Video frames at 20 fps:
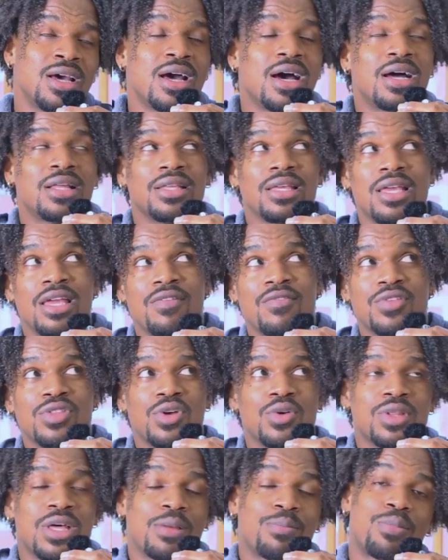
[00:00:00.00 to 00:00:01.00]
And even
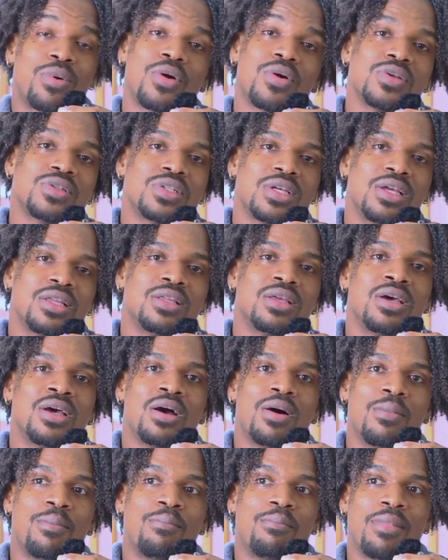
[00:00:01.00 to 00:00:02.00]
though that person
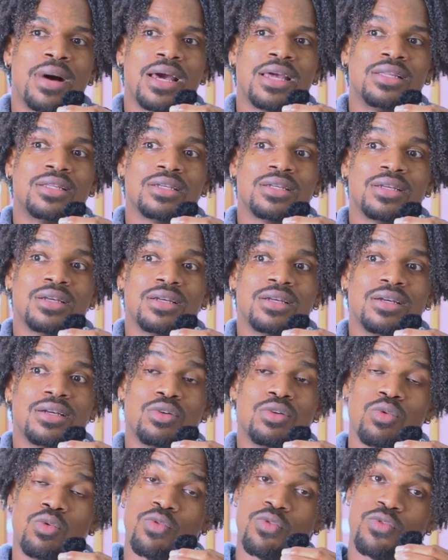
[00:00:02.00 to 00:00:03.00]
might
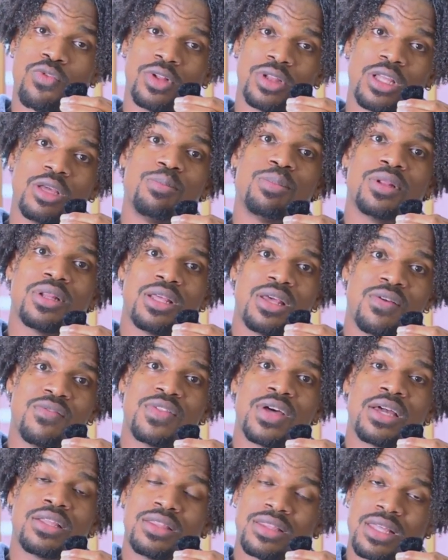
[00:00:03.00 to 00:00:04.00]
who fully believe
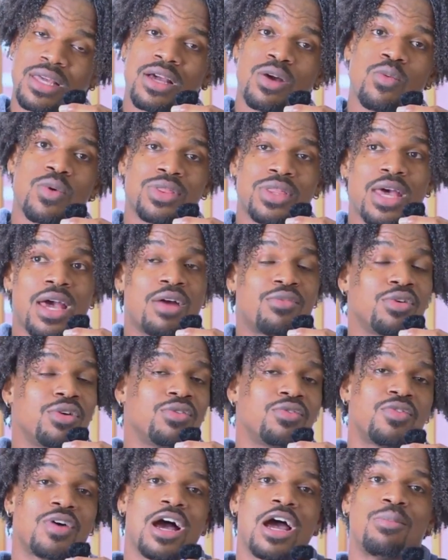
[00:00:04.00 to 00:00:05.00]
that thing with every
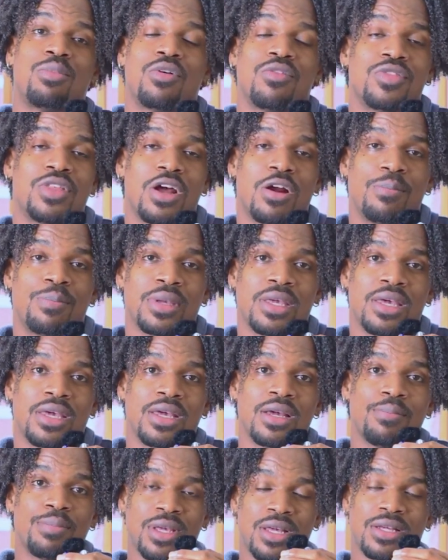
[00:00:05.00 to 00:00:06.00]
fiber of their
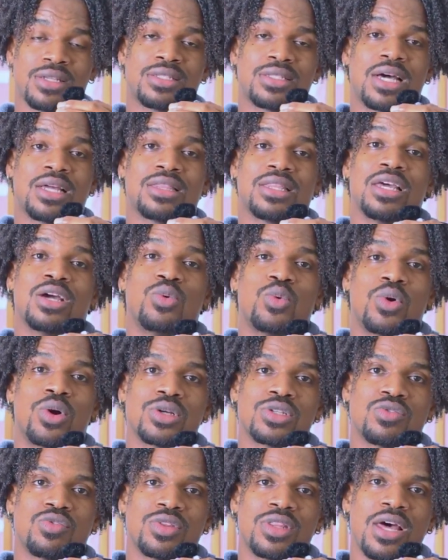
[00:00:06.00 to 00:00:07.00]
being because that thing
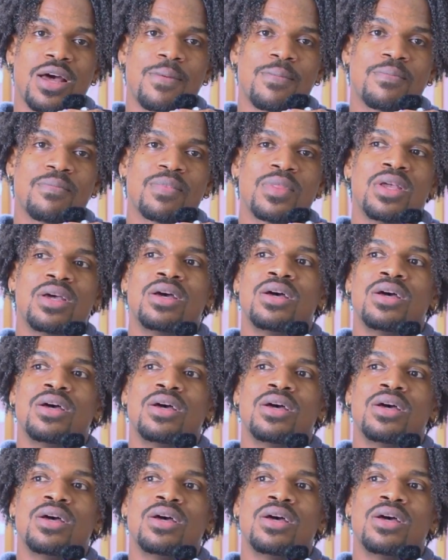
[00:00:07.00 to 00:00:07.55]
works for them,